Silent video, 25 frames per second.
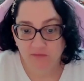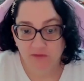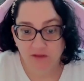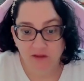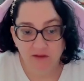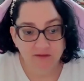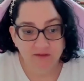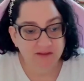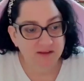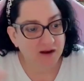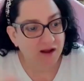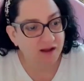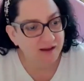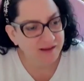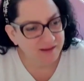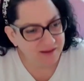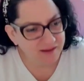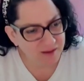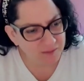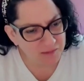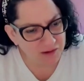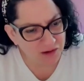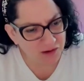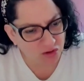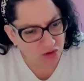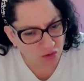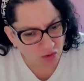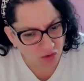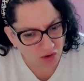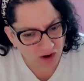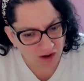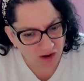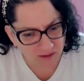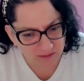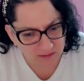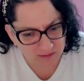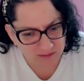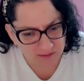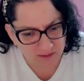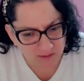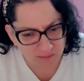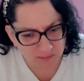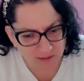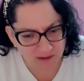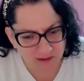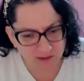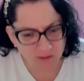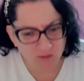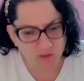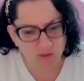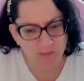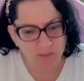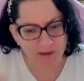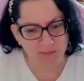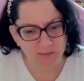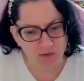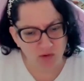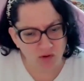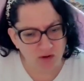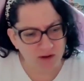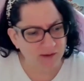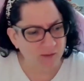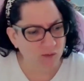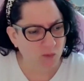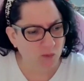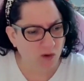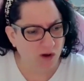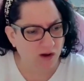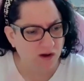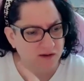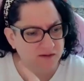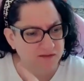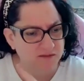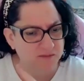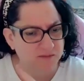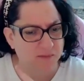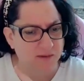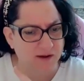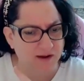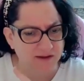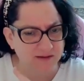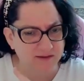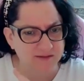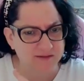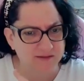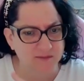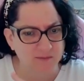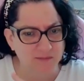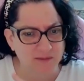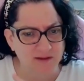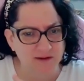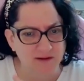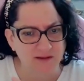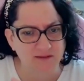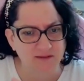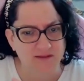did I come across somebody? Remember, I walked by somebody?